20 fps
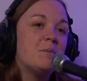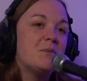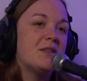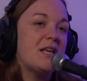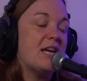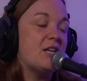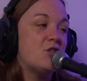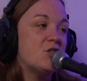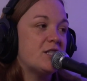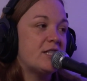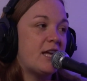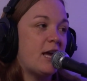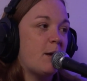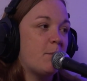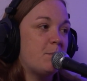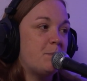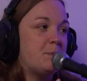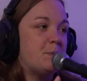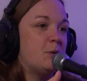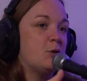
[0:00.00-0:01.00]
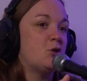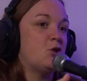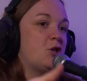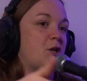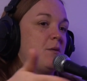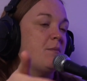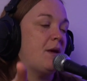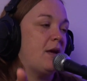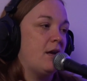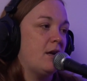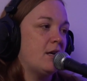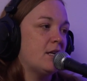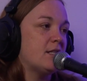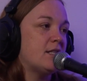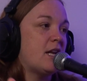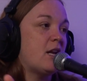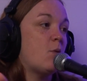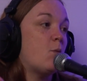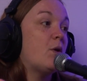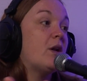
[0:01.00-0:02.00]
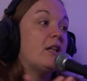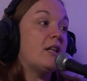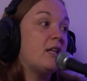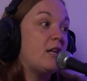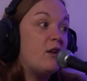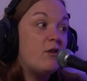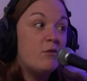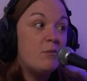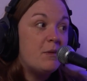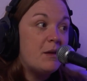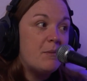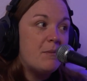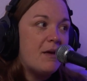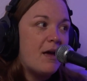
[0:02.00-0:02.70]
They just kept pushing me because they didn't want to leave me